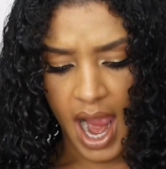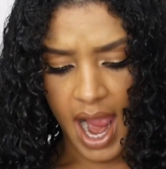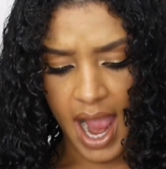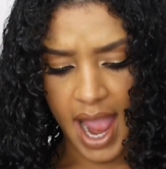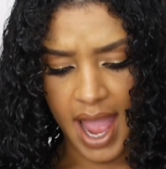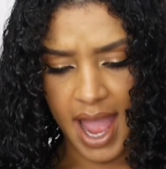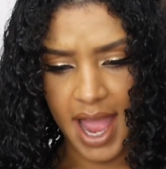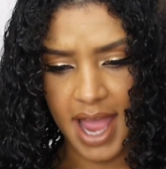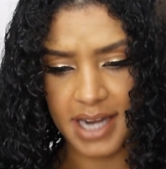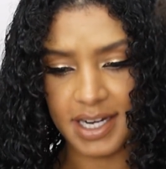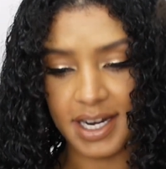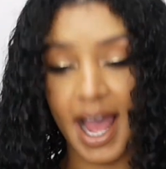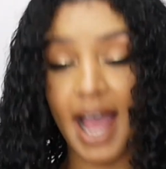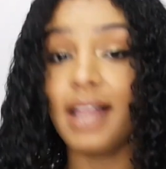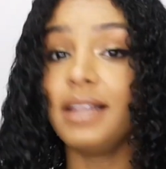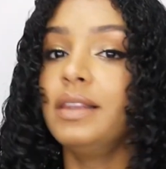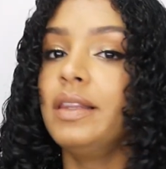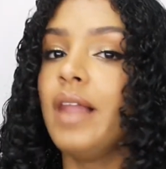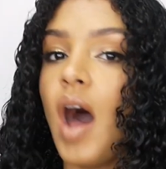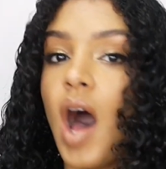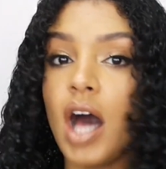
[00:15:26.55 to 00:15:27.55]
and I
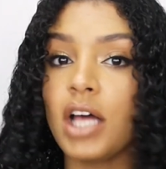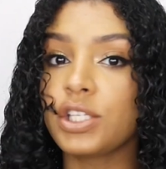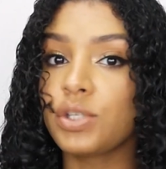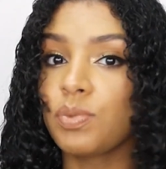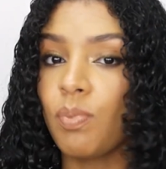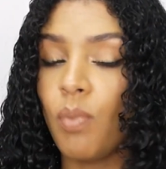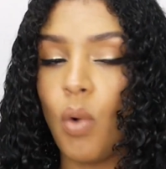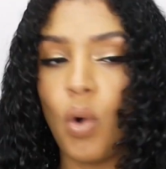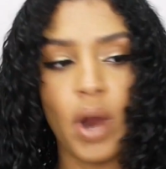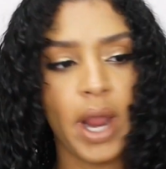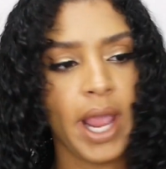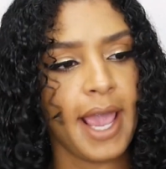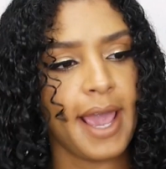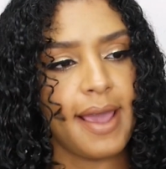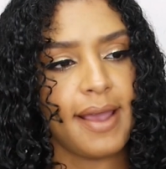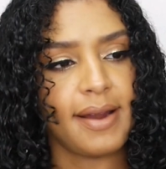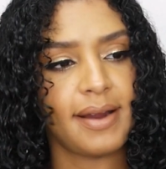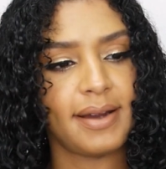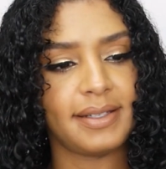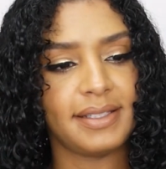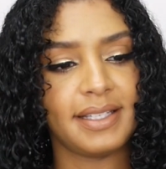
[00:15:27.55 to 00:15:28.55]
lost more
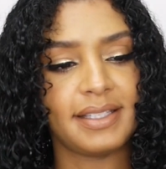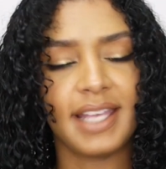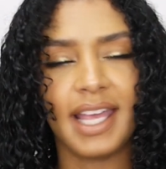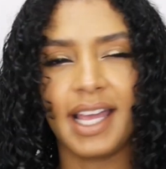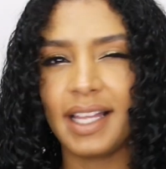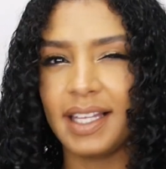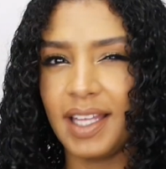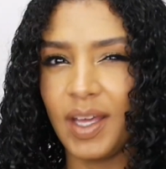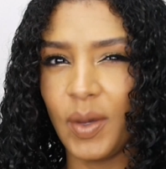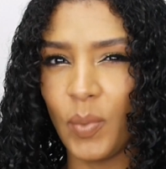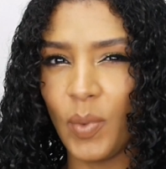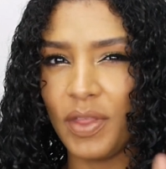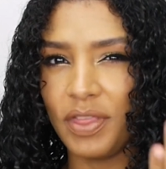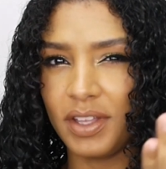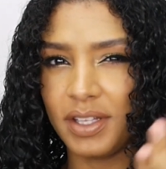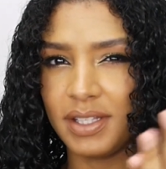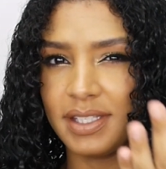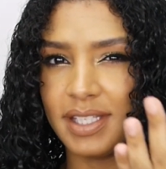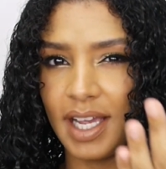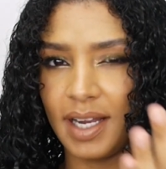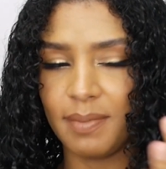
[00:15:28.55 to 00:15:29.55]
hair detangling with
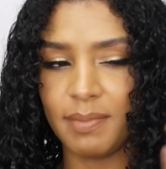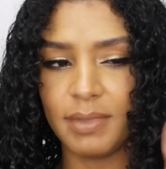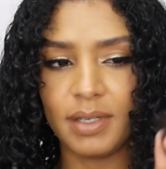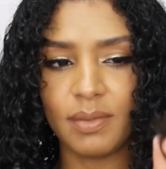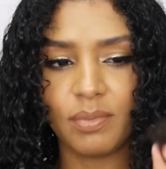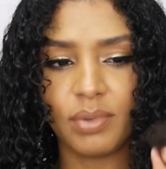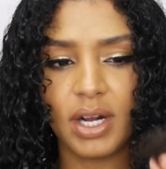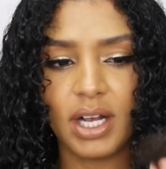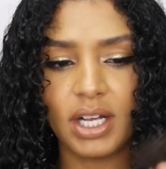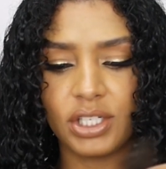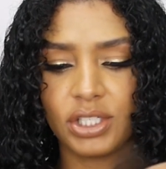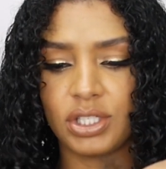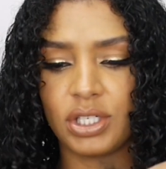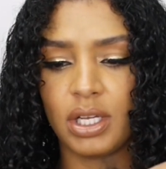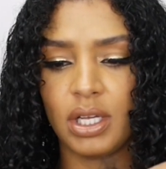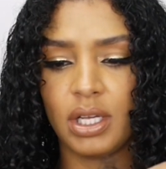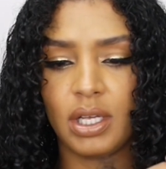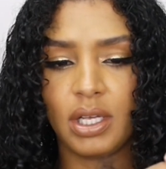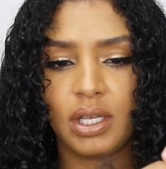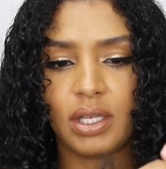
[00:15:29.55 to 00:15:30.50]
the Denman brush.